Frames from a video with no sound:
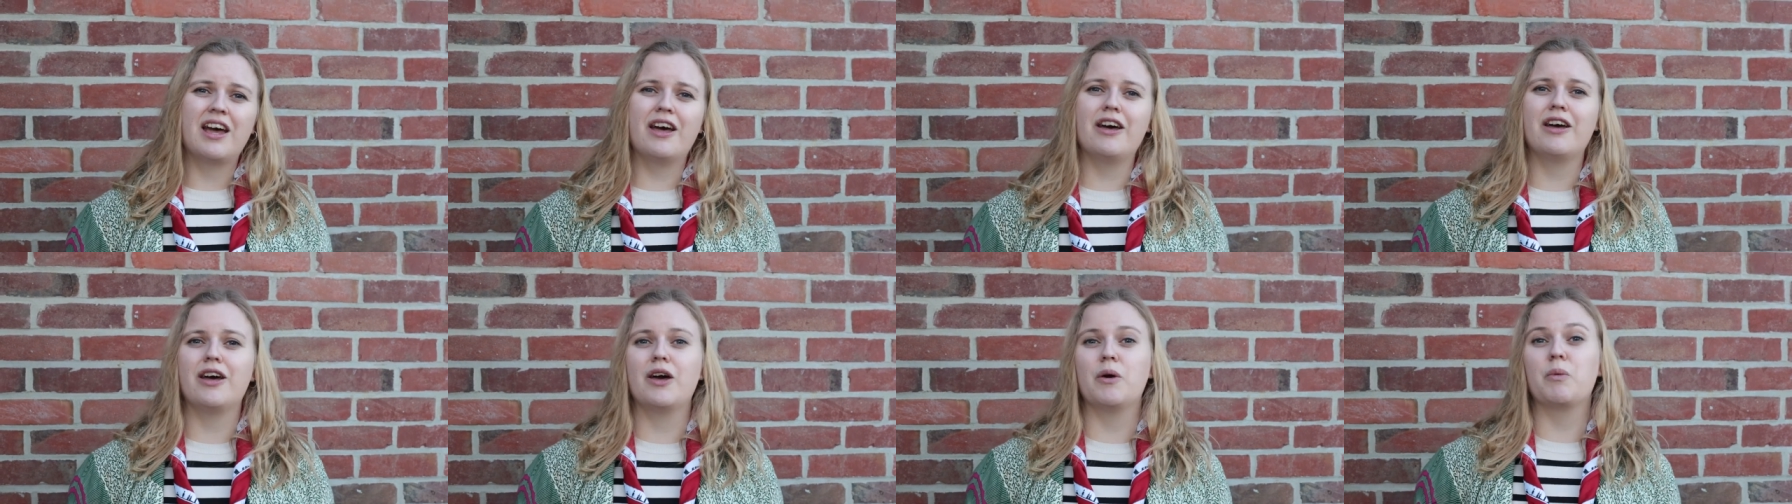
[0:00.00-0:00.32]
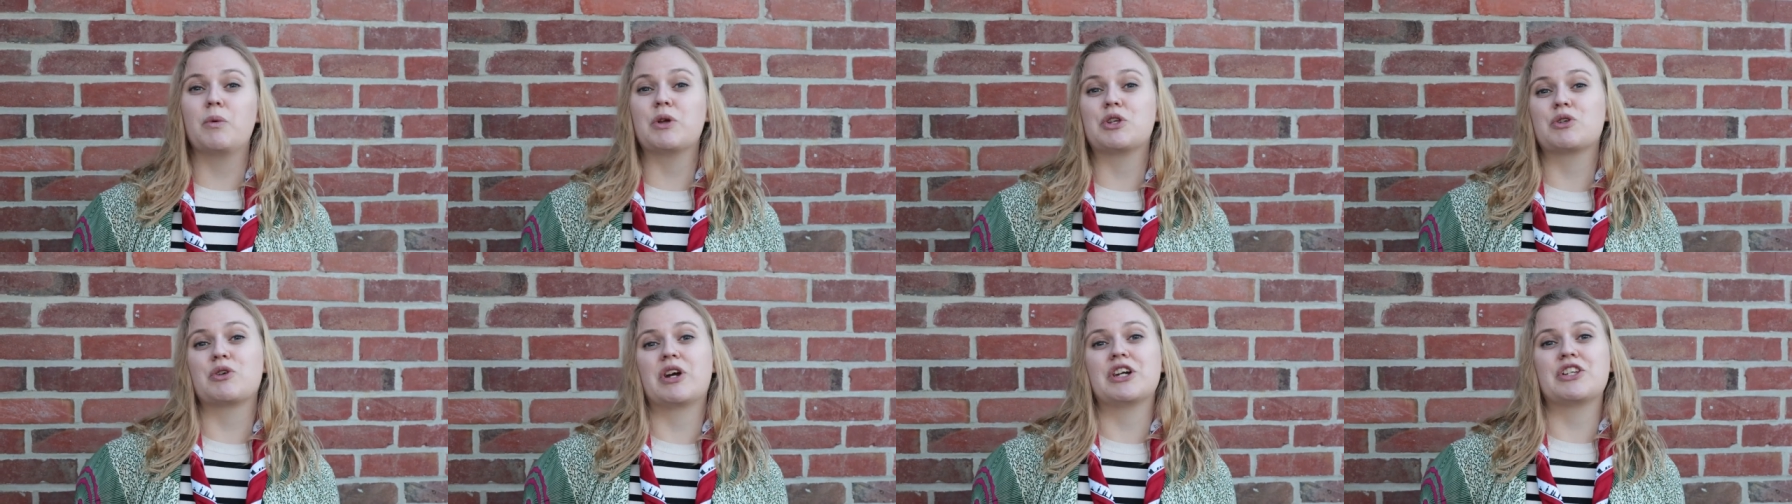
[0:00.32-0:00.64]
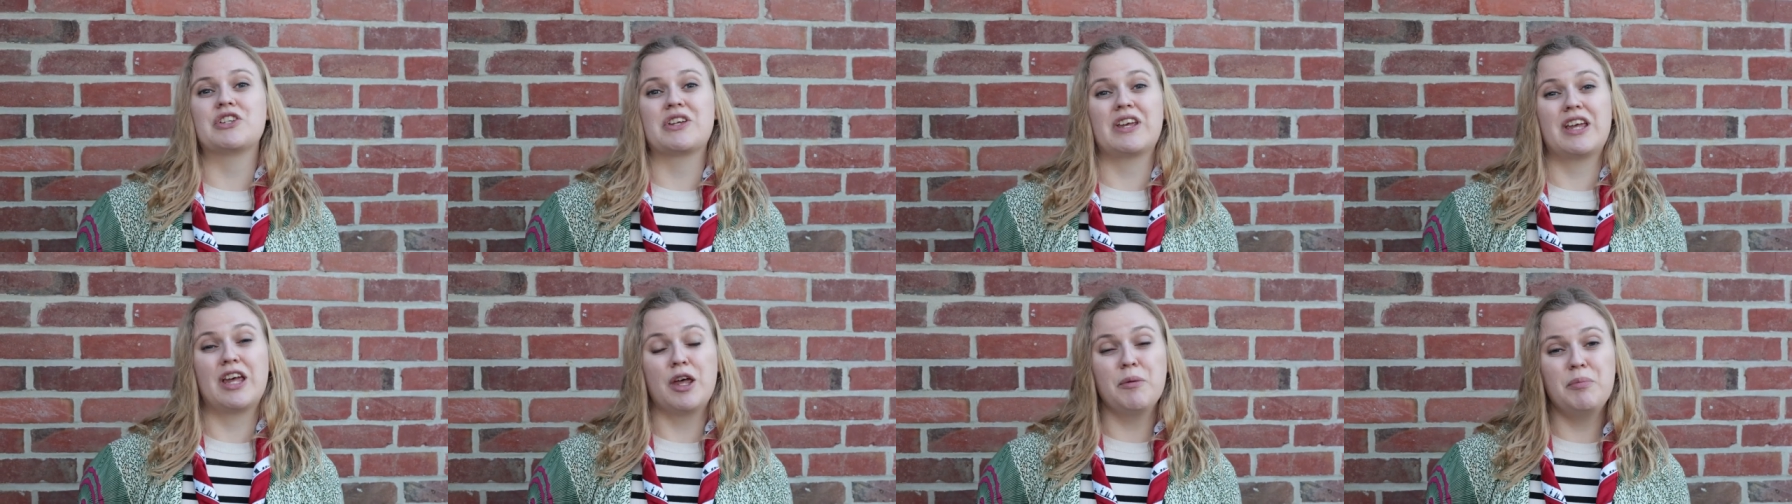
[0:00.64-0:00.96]
Uh, we try
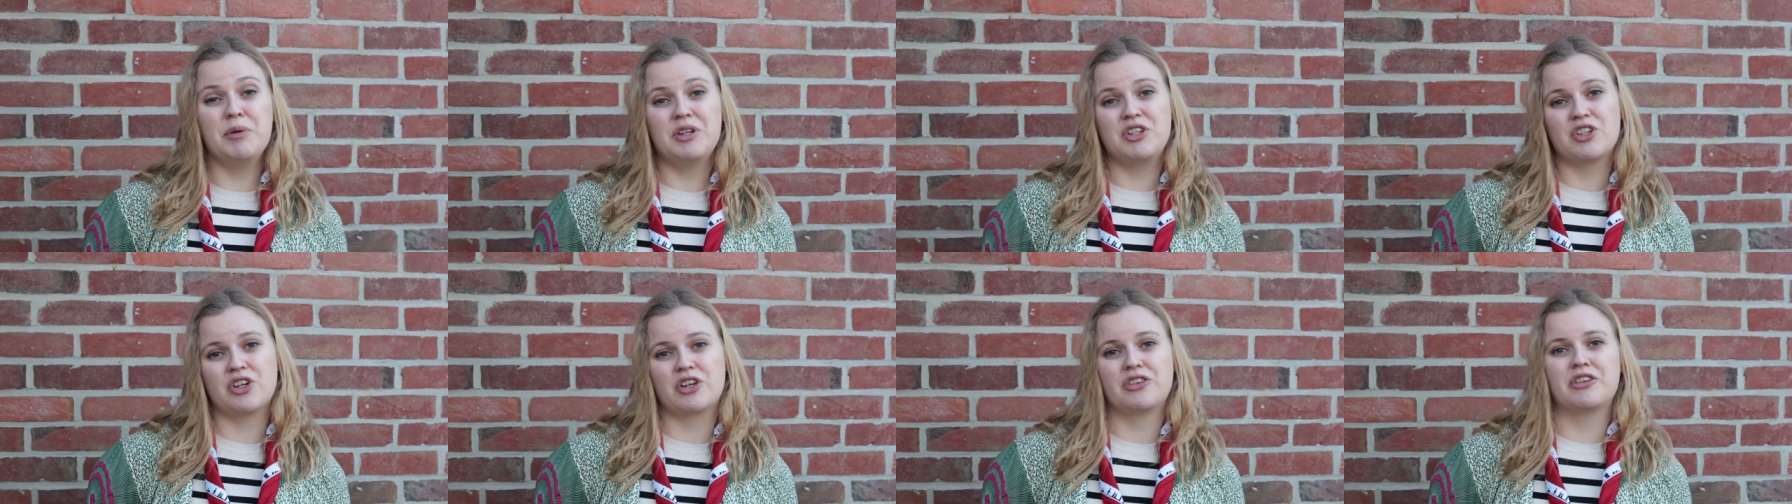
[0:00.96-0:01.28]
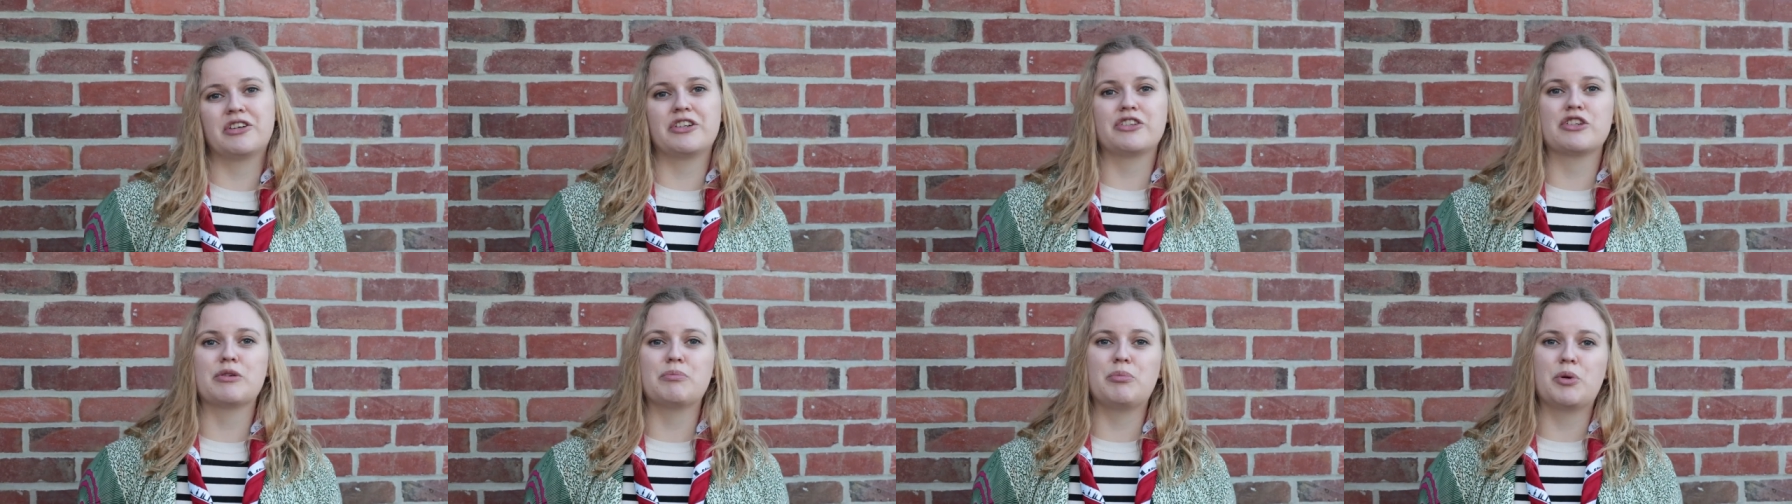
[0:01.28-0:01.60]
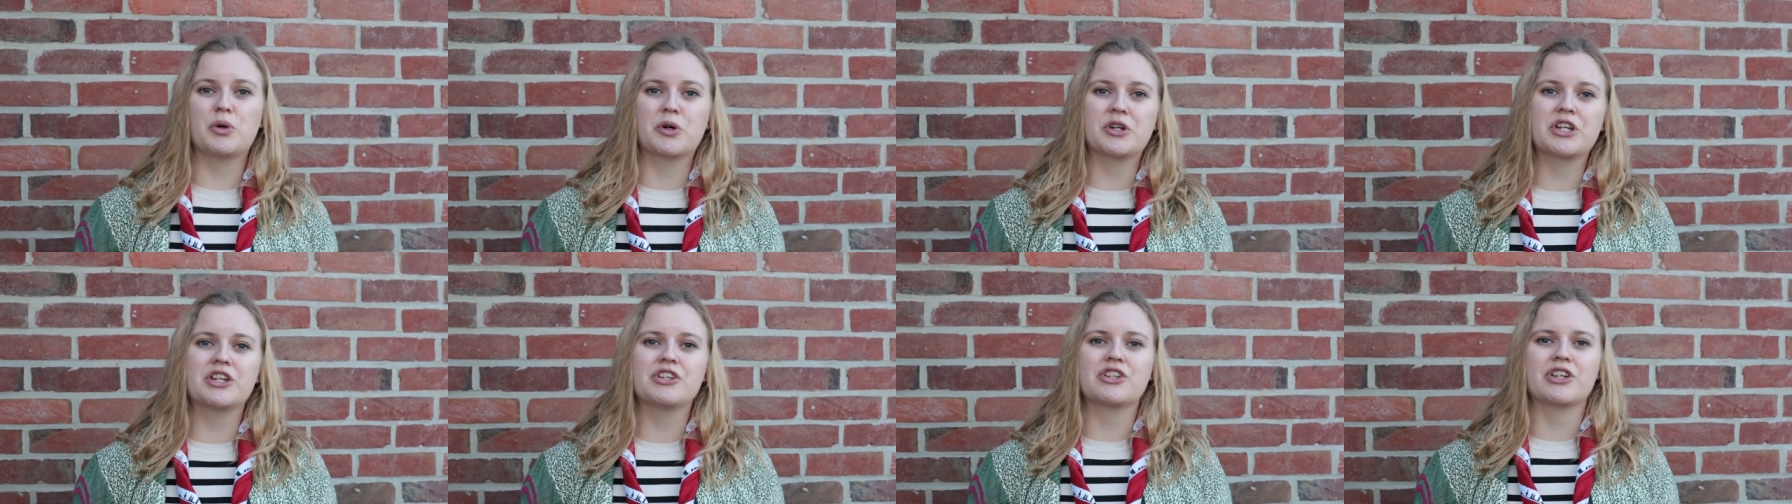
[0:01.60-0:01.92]
to help each other and
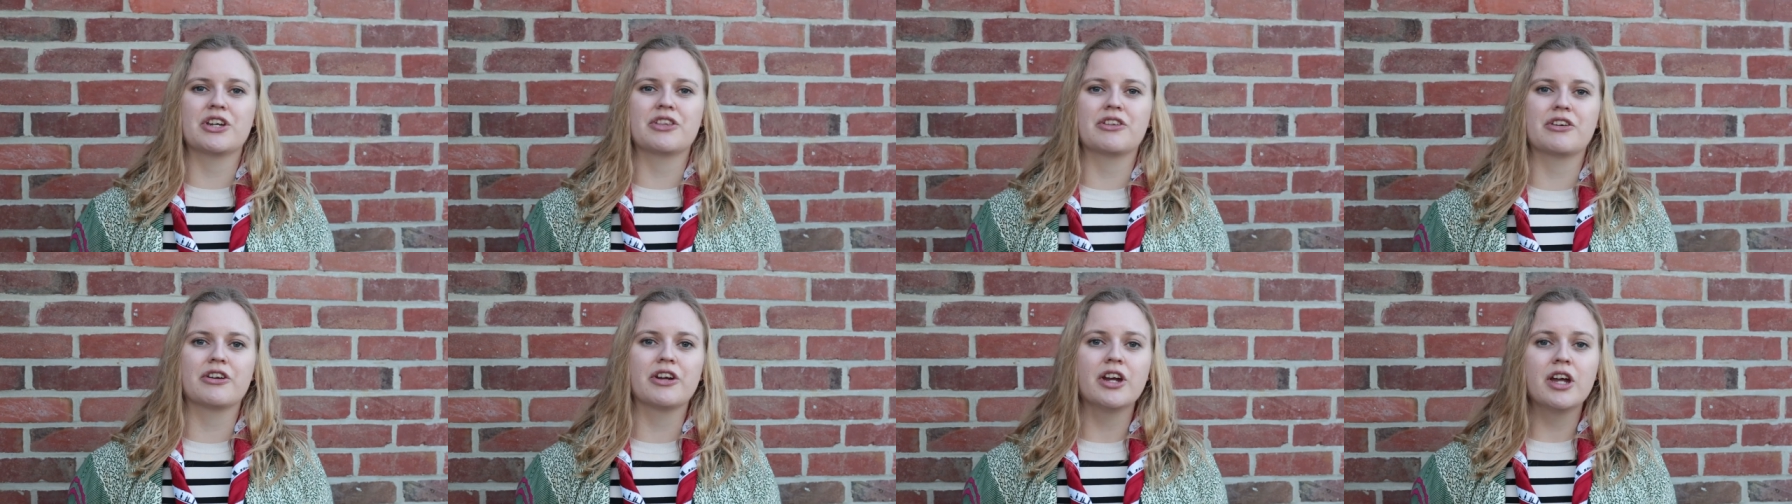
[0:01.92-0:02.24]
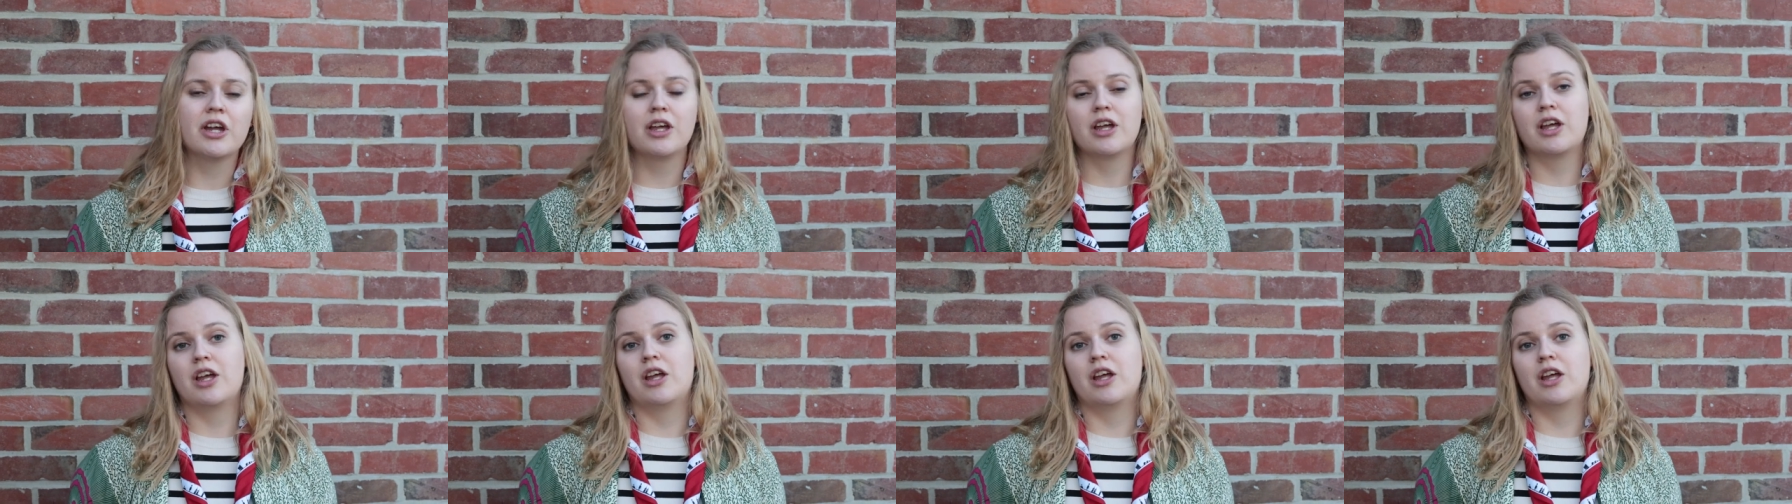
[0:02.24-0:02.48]
support each other,